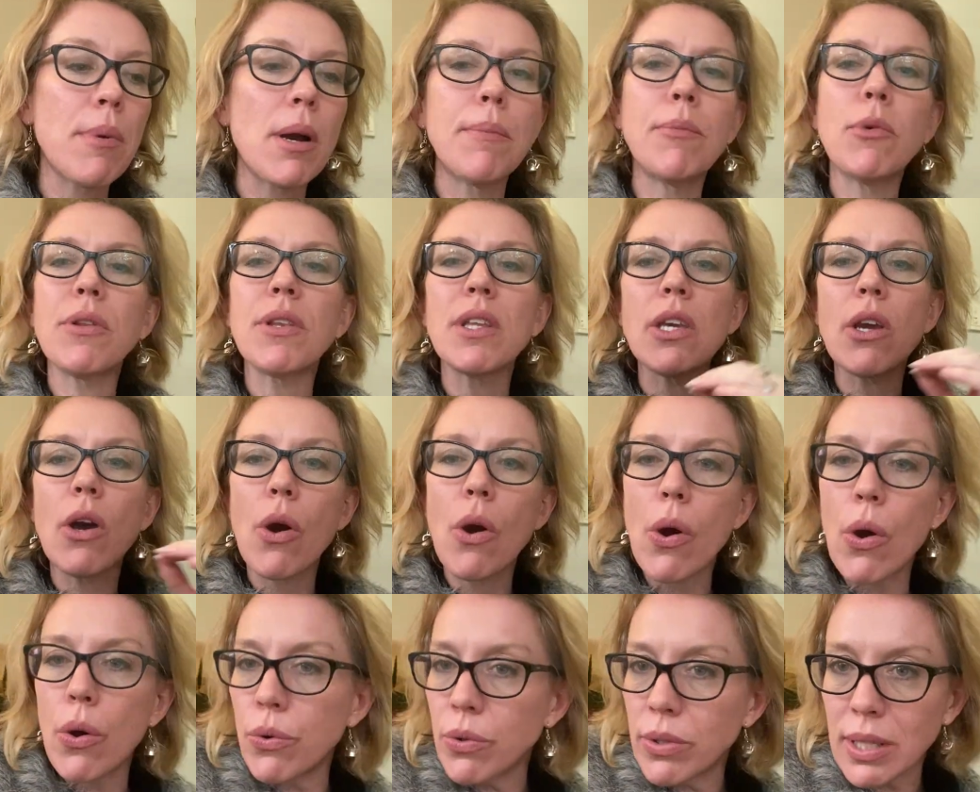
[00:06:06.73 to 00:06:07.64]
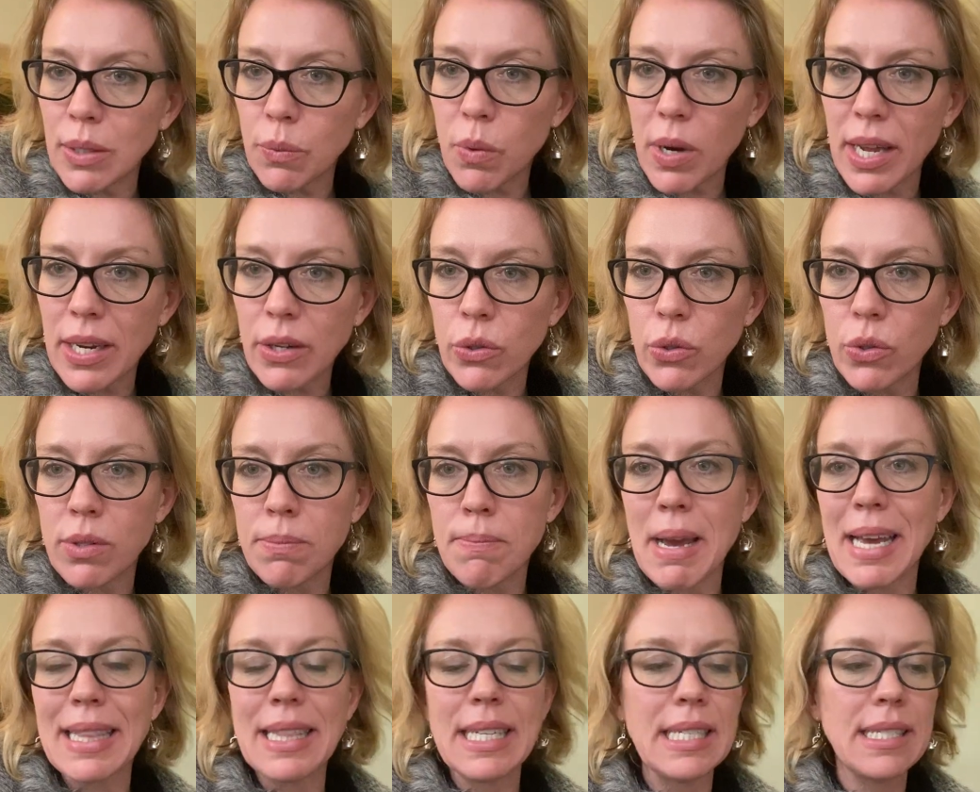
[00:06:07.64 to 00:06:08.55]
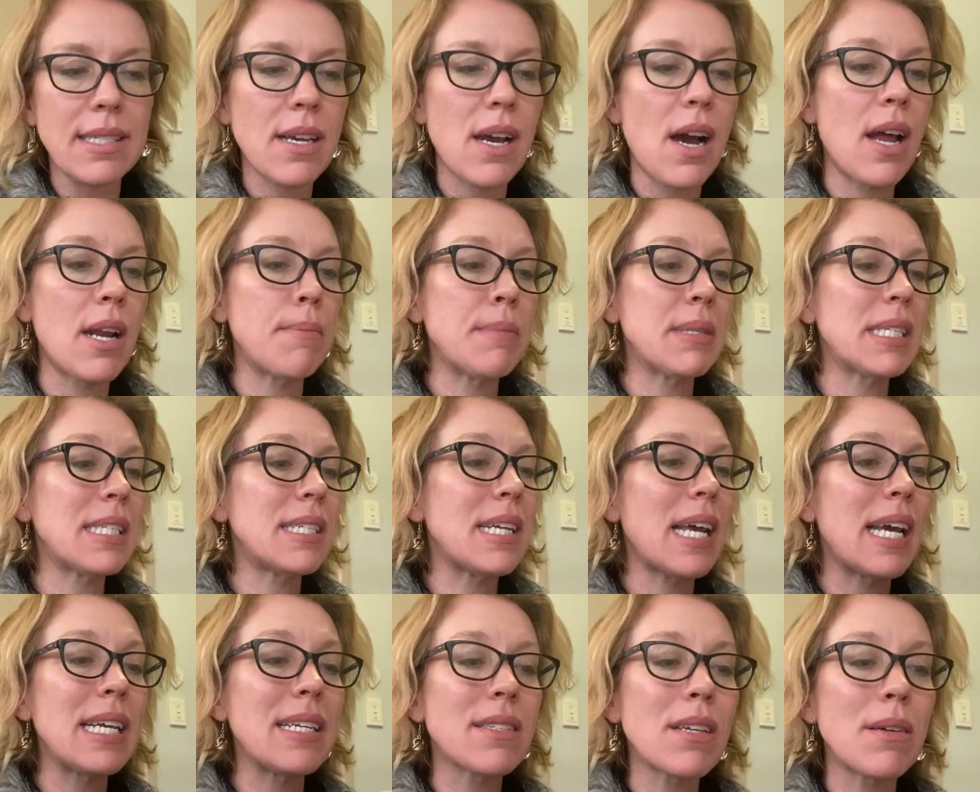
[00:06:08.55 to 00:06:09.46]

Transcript: I'm not the only one who's made these kind of mistakes.